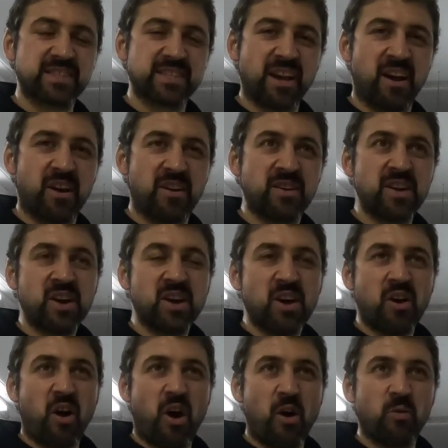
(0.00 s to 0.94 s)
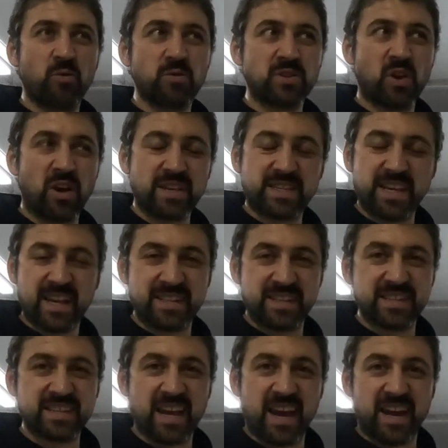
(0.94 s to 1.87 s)
So I will dissect
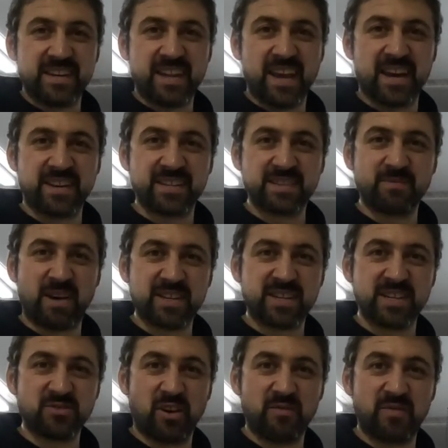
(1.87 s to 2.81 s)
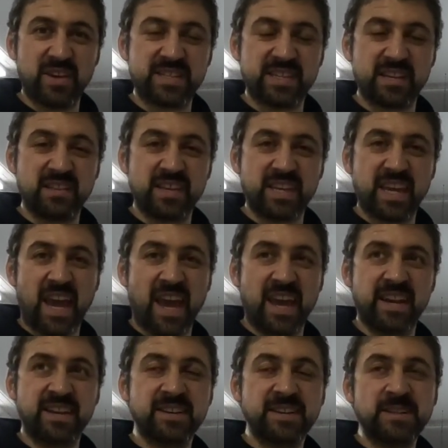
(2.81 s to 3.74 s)
this car down as much as I physically
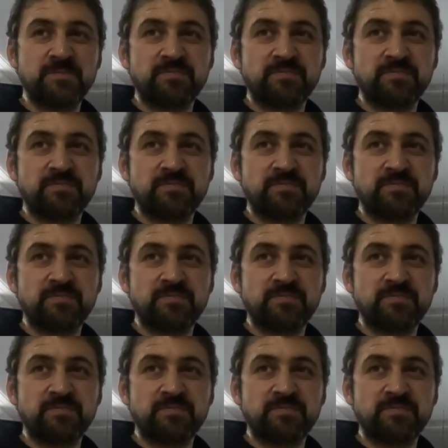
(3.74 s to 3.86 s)
can,